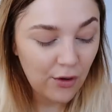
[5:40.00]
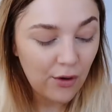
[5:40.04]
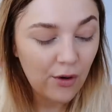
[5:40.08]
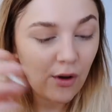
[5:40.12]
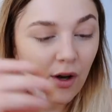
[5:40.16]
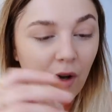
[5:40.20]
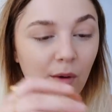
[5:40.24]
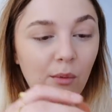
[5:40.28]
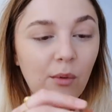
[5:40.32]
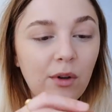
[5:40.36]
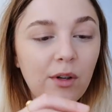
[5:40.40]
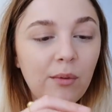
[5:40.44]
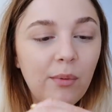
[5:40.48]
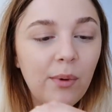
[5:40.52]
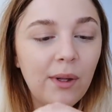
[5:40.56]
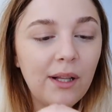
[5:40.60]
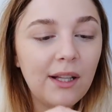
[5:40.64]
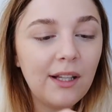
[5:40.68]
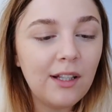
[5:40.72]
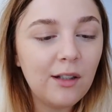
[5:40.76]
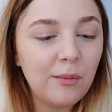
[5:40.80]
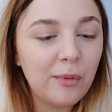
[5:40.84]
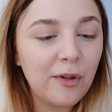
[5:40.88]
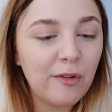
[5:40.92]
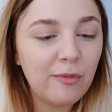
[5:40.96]
I want to put
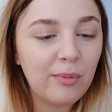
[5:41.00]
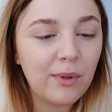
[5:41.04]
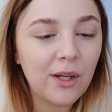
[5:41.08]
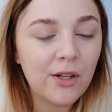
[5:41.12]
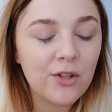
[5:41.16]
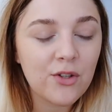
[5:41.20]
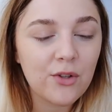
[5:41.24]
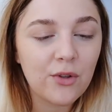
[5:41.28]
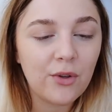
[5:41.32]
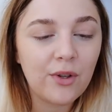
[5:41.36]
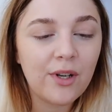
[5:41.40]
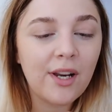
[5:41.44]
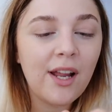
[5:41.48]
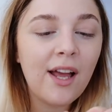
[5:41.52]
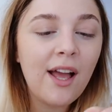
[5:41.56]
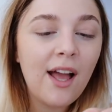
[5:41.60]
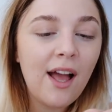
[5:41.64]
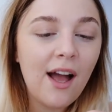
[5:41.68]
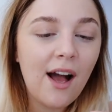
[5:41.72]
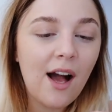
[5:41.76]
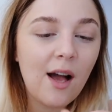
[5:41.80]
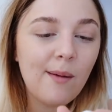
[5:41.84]
a little bit of blush on.